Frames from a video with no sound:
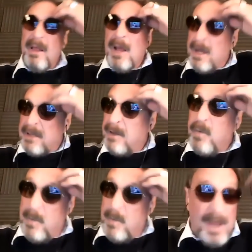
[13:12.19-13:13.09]
I think
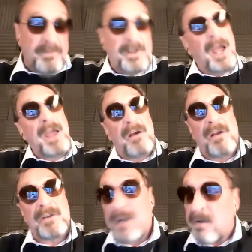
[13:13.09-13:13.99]
we would have
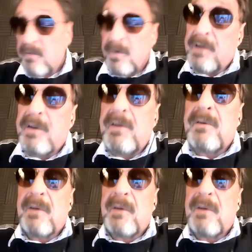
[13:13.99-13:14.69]
chaos. I really do.